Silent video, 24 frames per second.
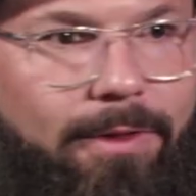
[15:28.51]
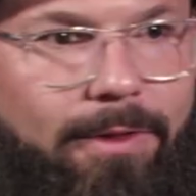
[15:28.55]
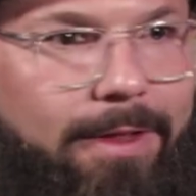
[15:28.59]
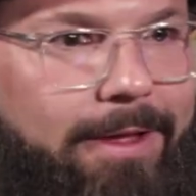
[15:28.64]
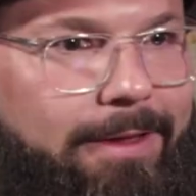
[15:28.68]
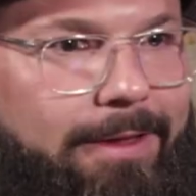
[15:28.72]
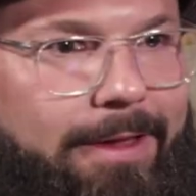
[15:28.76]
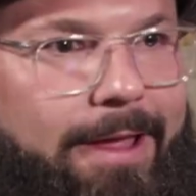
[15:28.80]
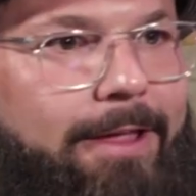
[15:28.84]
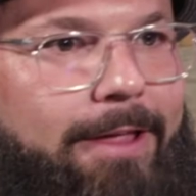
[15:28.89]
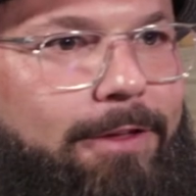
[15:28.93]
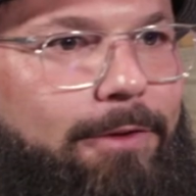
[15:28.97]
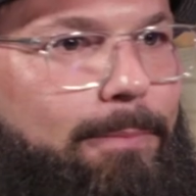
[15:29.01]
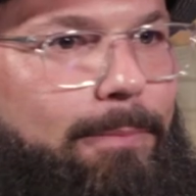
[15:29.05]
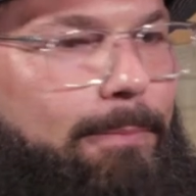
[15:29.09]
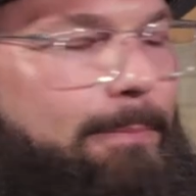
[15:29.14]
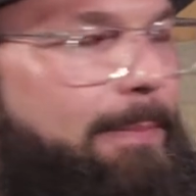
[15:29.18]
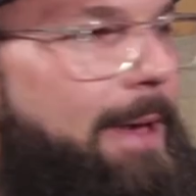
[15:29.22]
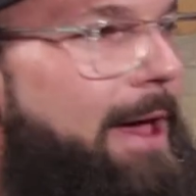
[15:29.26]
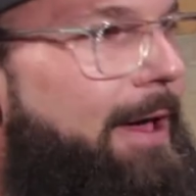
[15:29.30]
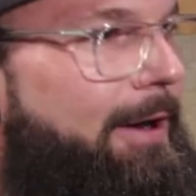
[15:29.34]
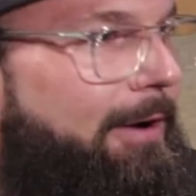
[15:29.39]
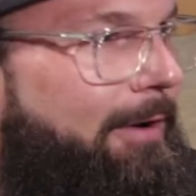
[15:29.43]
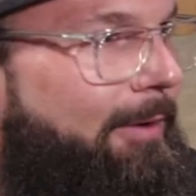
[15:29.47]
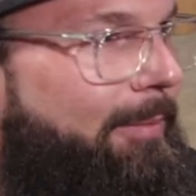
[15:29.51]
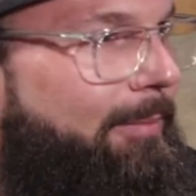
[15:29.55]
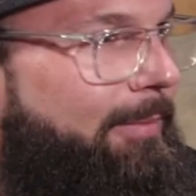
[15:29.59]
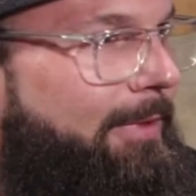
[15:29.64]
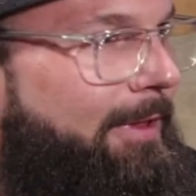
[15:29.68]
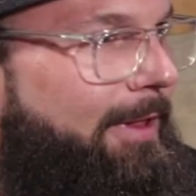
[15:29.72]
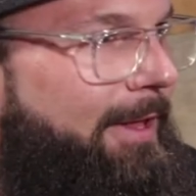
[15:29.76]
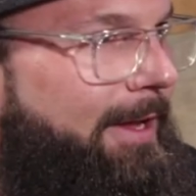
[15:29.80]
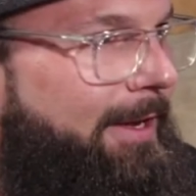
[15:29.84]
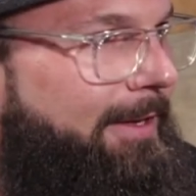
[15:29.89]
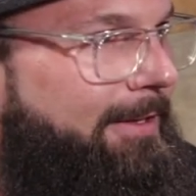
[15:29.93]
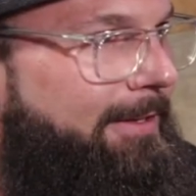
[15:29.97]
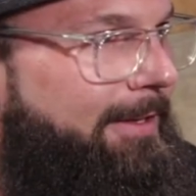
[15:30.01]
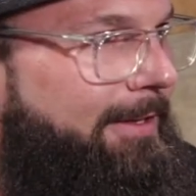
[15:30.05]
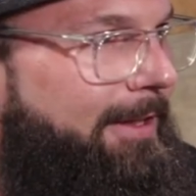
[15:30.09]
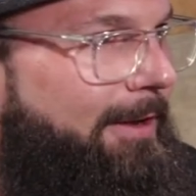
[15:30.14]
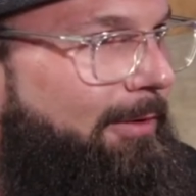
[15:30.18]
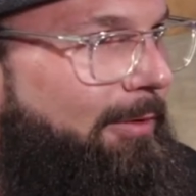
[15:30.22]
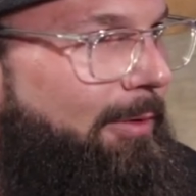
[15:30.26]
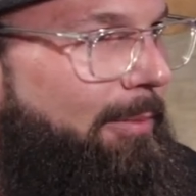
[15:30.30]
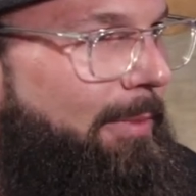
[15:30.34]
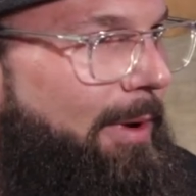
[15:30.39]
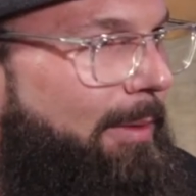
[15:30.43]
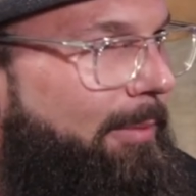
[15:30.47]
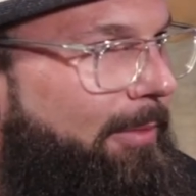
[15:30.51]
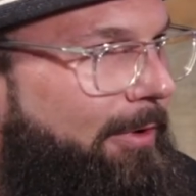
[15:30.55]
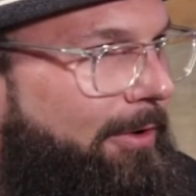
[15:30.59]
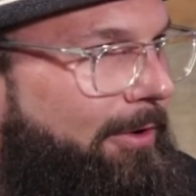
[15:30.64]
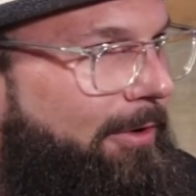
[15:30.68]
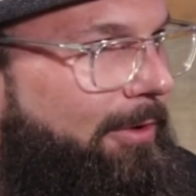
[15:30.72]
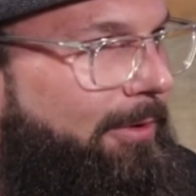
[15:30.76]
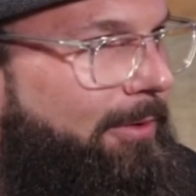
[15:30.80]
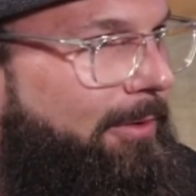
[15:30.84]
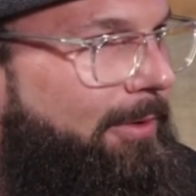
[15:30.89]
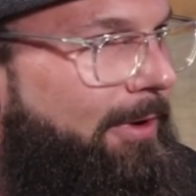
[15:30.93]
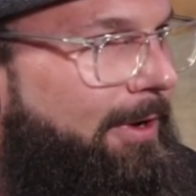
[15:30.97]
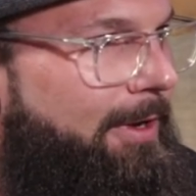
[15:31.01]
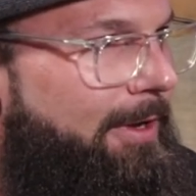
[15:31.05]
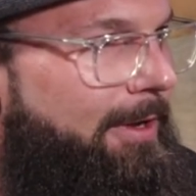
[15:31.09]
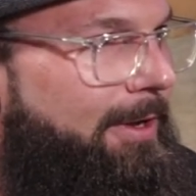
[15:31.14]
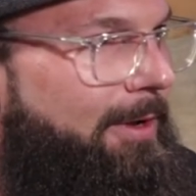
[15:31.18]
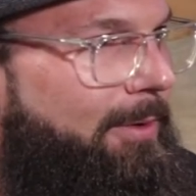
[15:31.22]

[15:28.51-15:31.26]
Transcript: Like, yeah, you met them, but like, did they remember you?